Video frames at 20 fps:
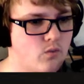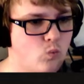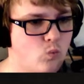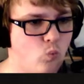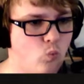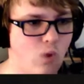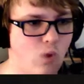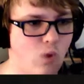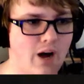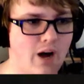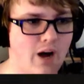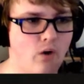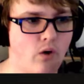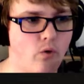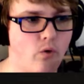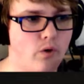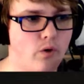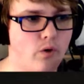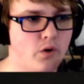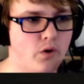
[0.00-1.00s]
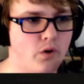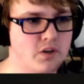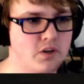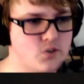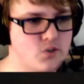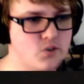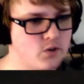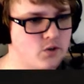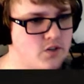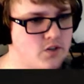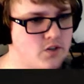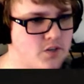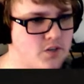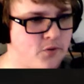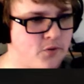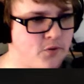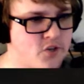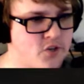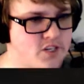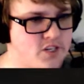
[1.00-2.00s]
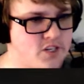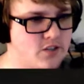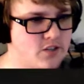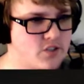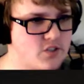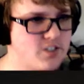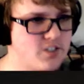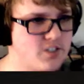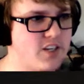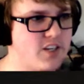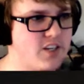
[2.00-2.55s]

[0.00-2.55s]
Wow. Okay, so here's the first DLC.